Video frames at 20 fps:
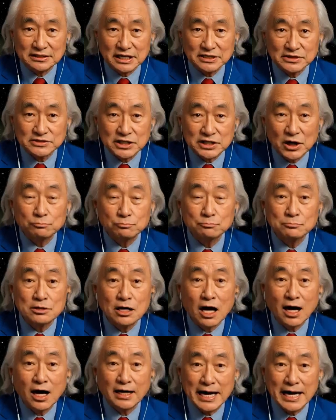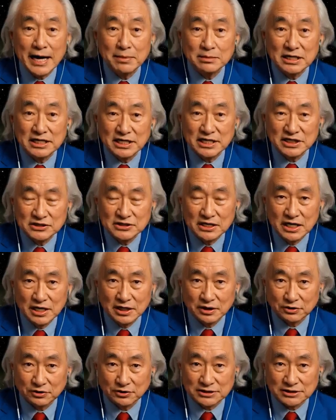There is a lot that we know
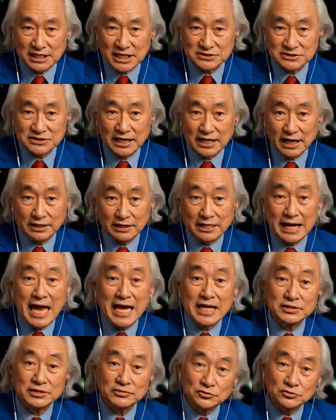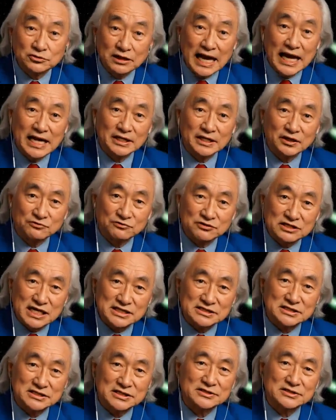about this new visitor to our solar system.
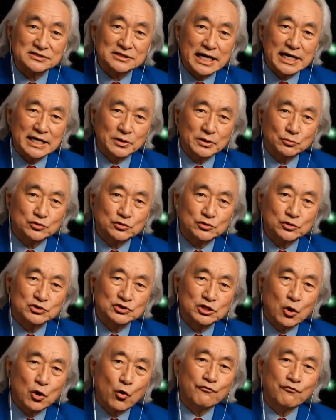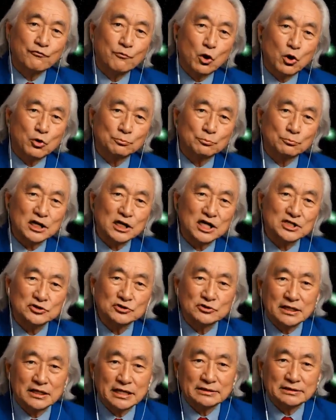In just 4 months,
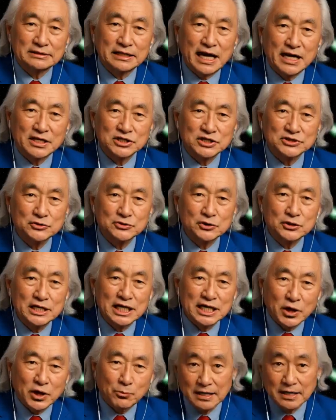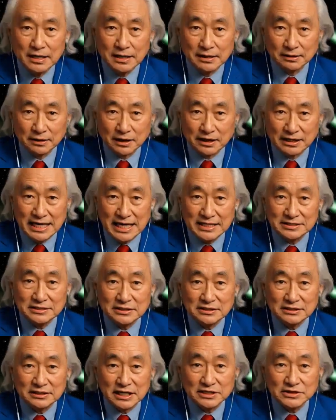there have been nearly 100
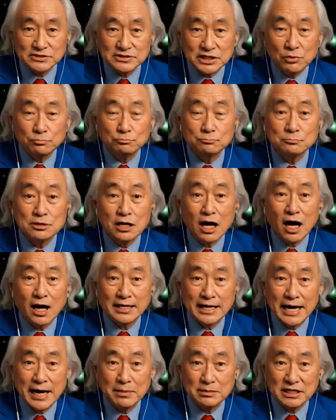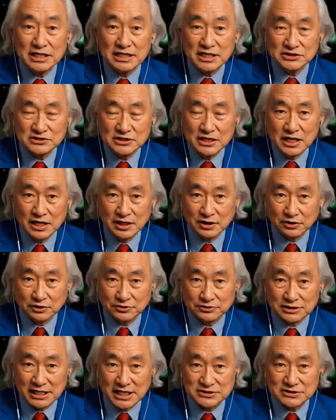research papers published on 3I
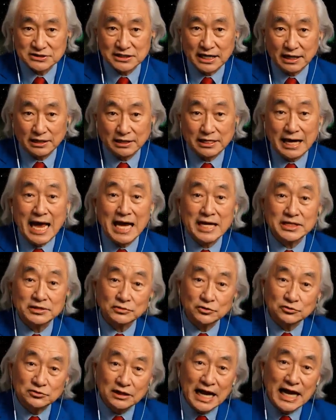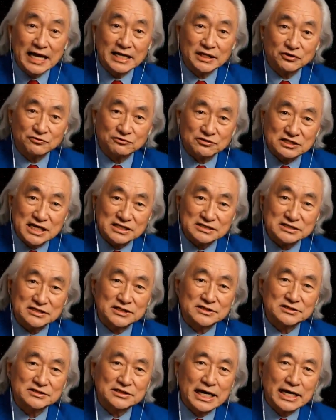Atlas, and there is plenty of
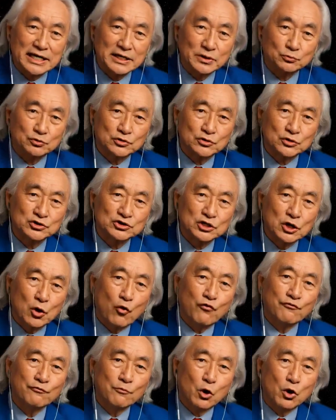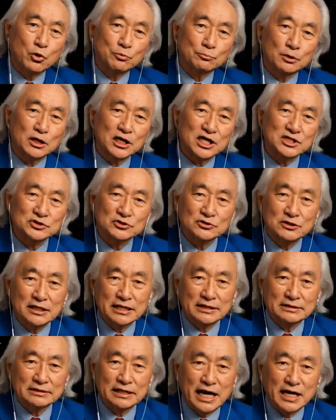other information out there that
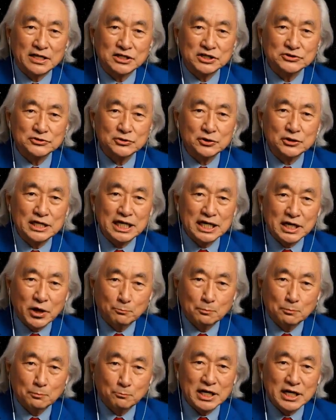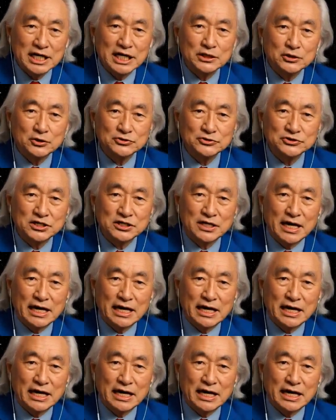doesn't appear on the official record.